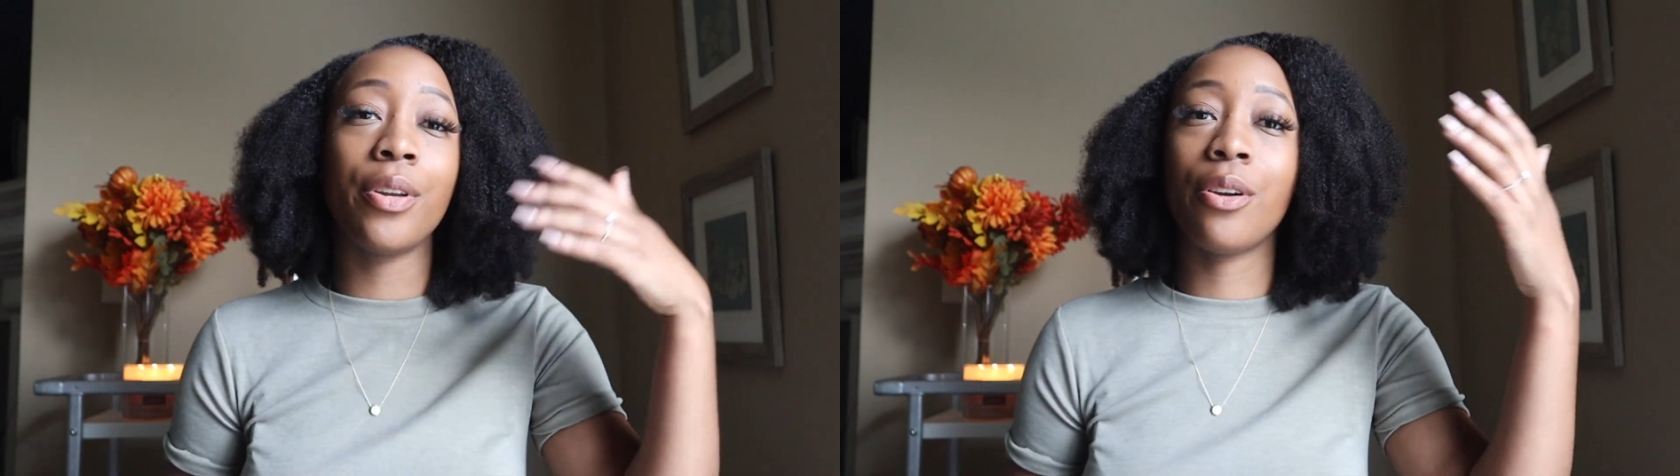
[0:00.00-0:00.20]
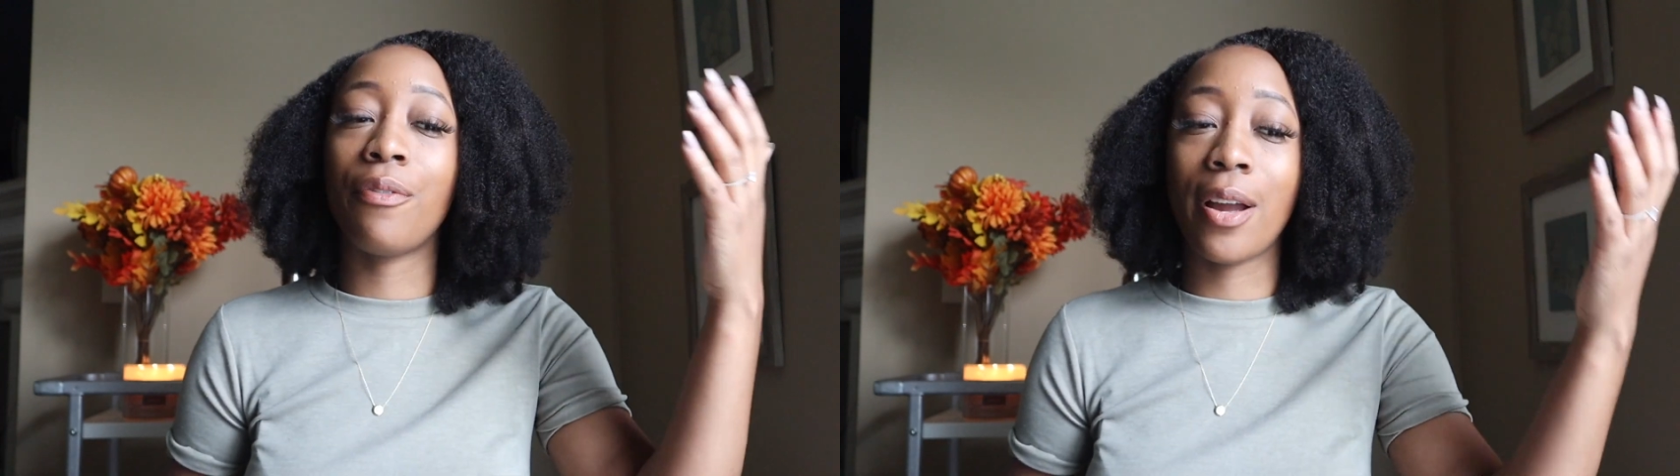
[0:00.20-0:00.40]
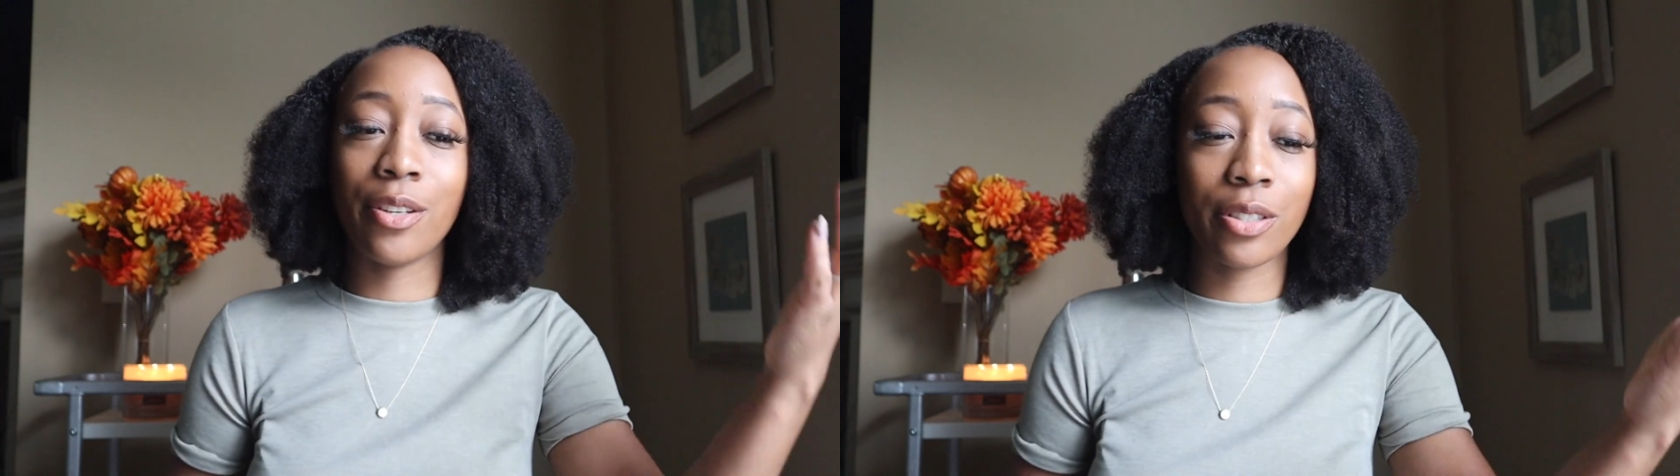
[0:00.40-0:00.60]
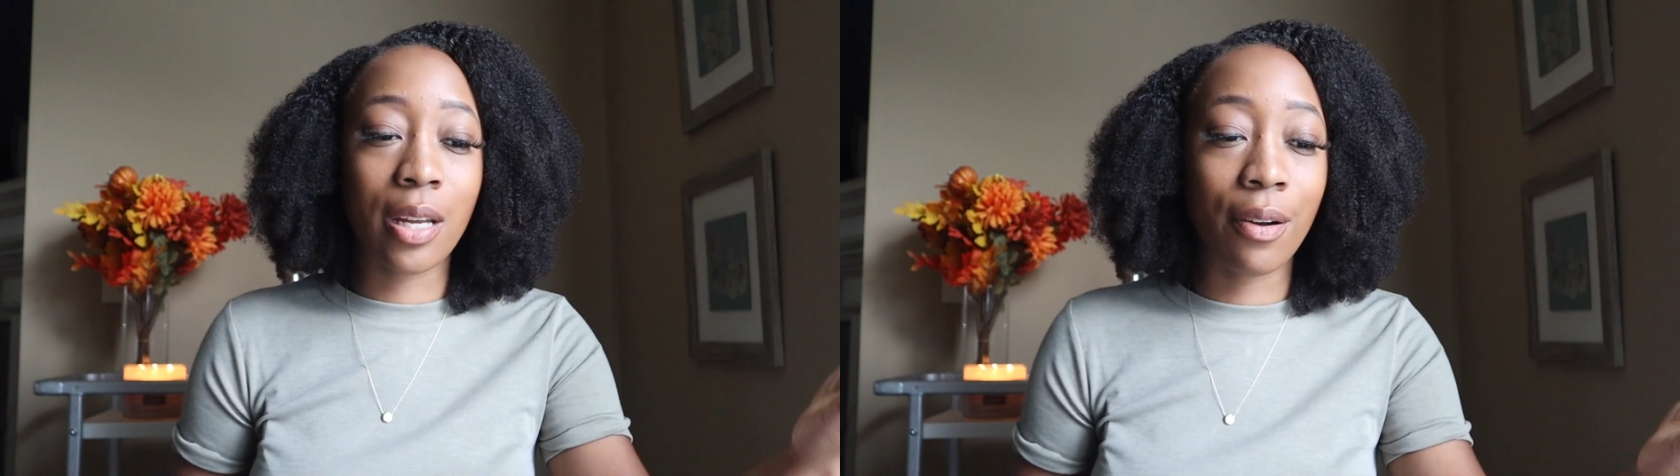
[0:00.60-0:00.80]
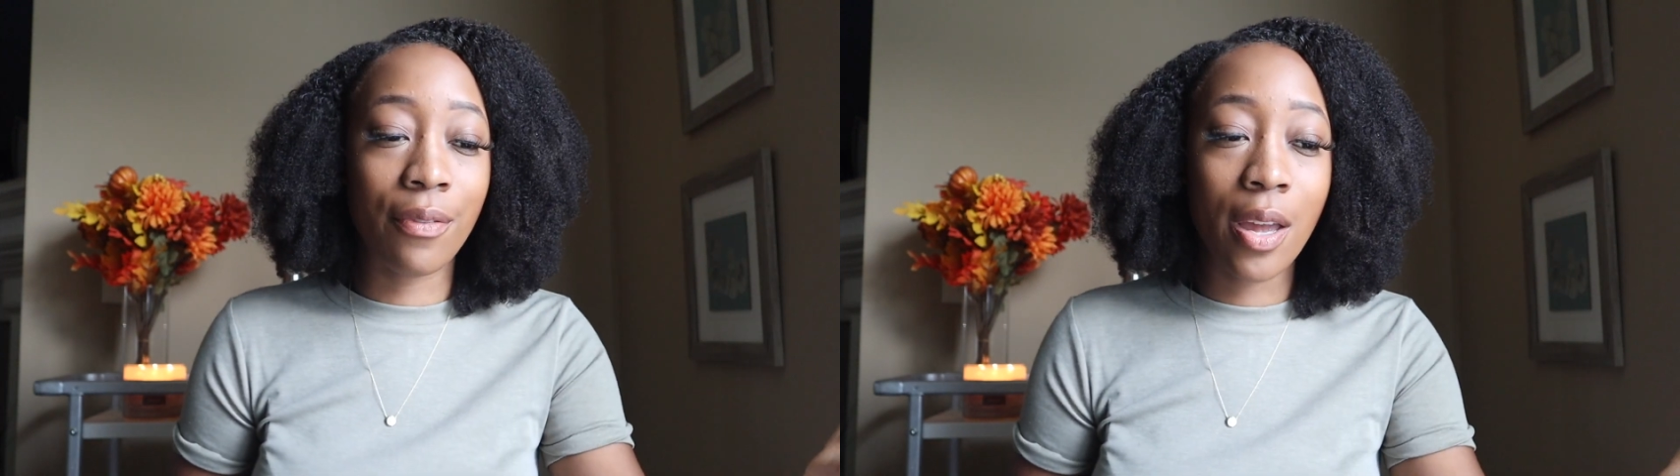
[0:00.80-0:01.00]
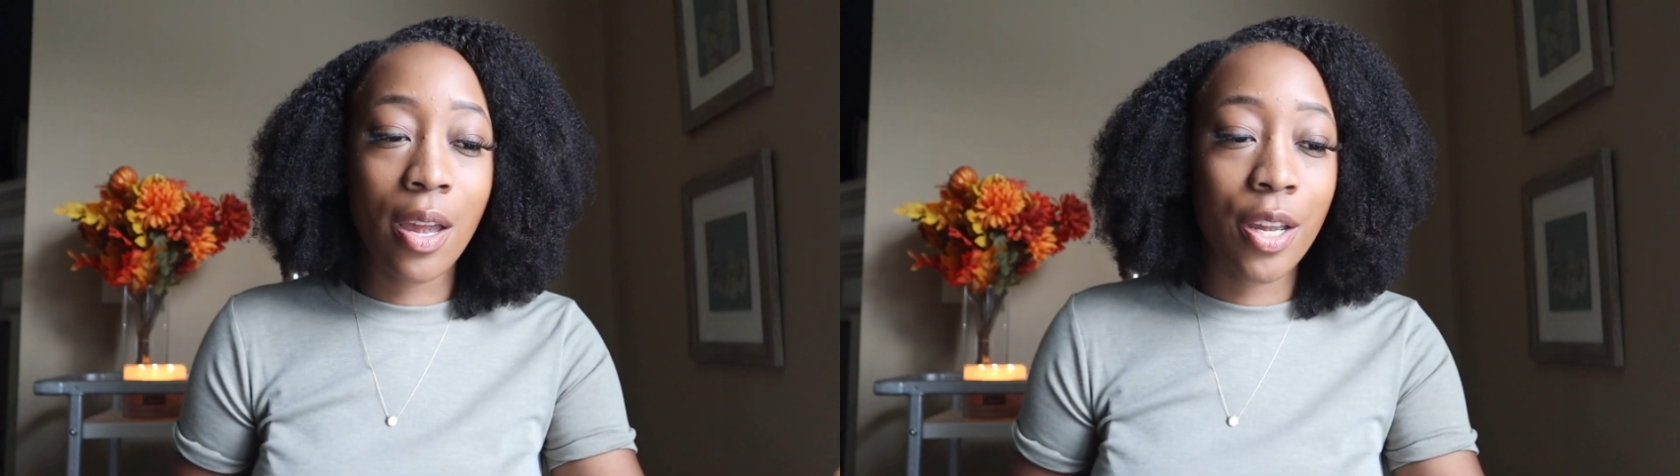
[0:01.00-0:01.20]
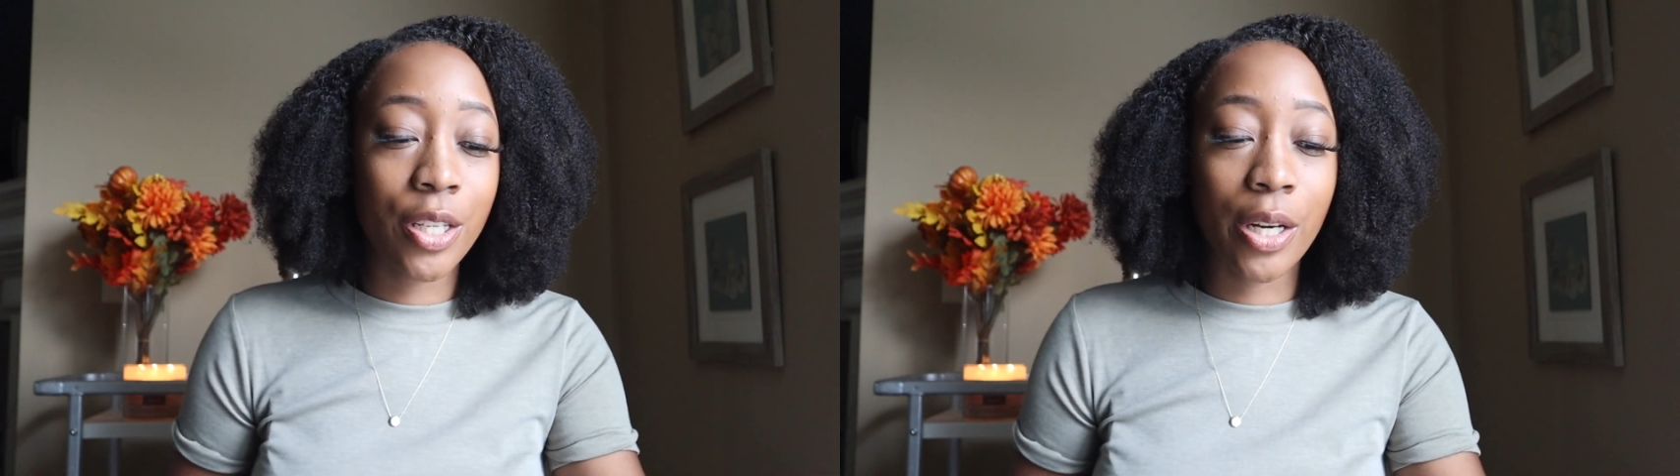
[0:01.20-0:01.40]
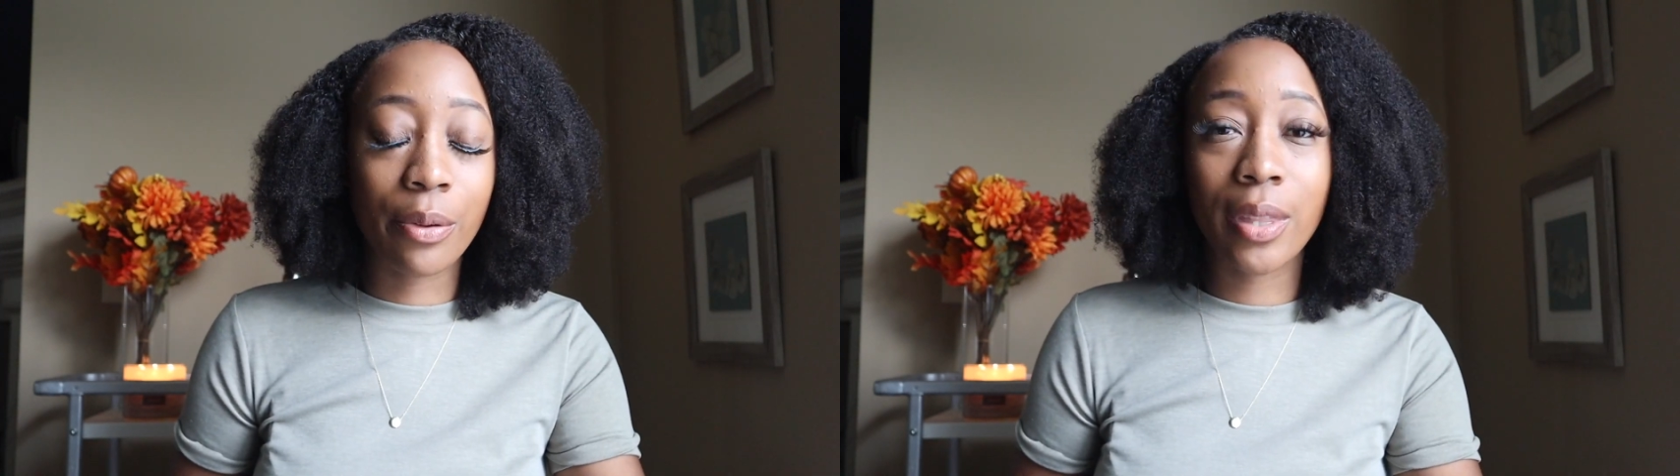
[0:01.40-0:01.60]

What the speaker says: You'll find yourself, you know,